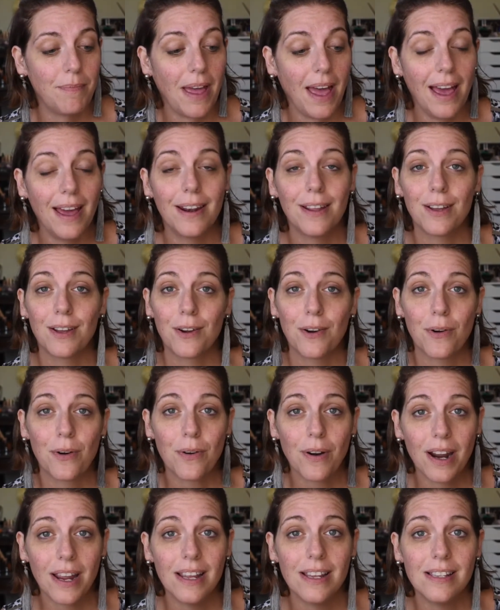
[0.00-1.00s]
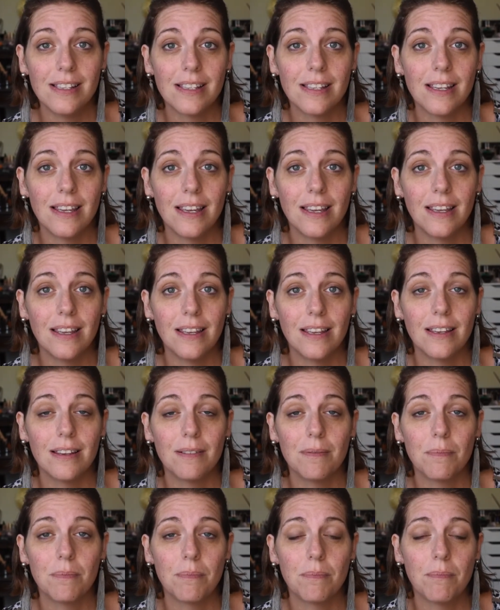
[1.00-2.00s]
had a crazy
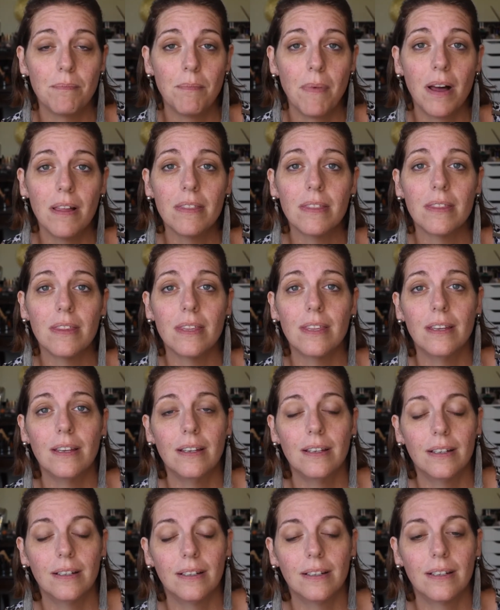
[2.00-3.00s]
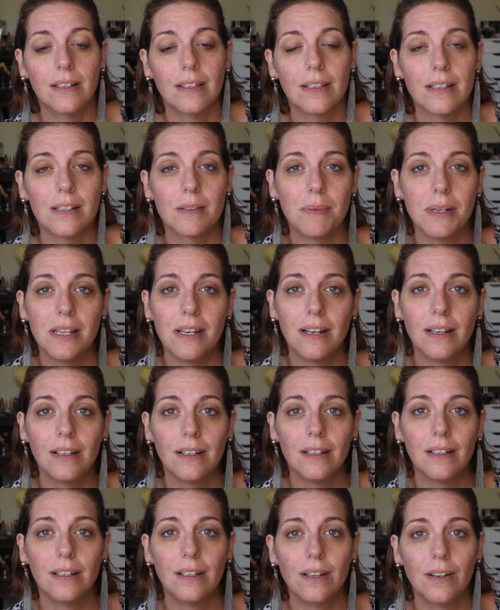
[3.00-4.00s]
month. There's been
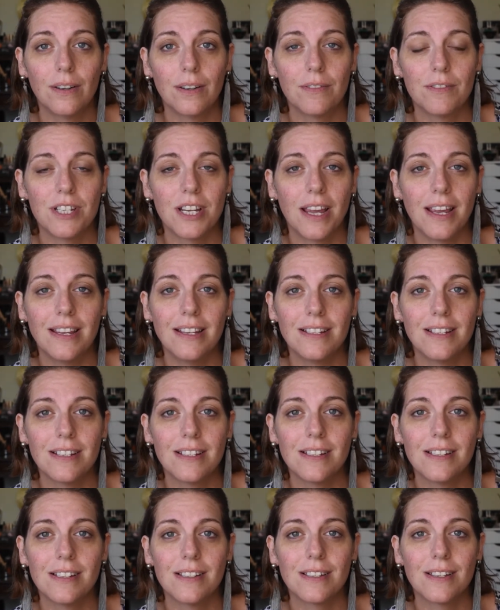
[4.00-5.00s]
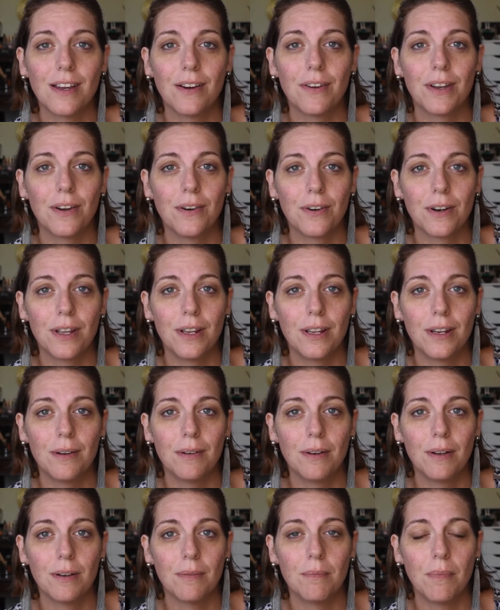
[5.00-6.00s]
a lot of changes going on
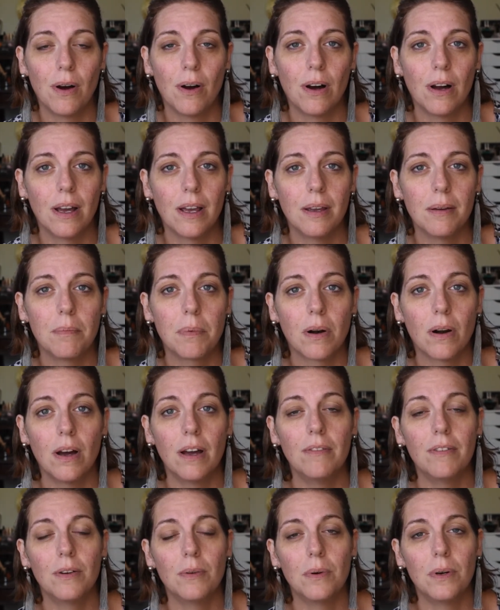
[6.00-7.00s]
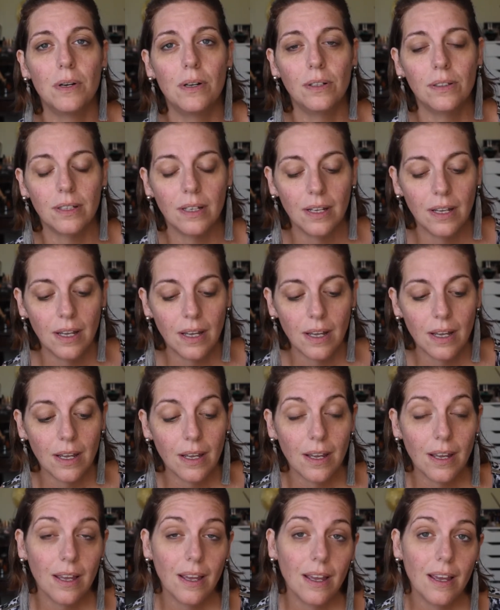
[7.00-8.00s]
in my private world.
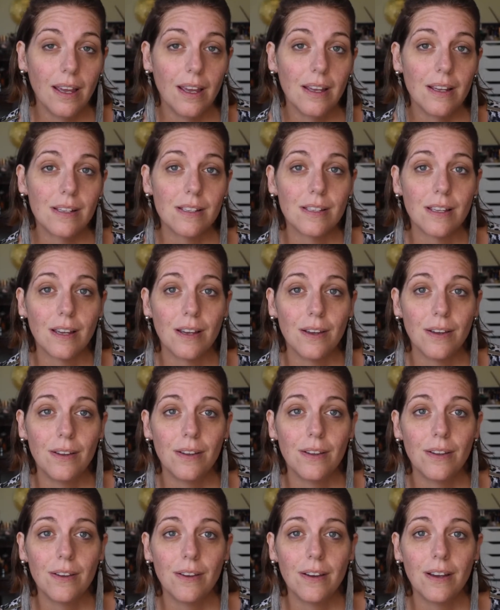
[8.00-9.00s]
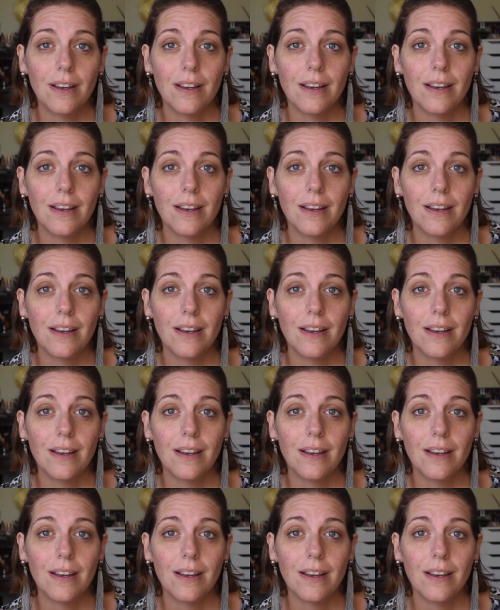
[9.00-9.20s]
So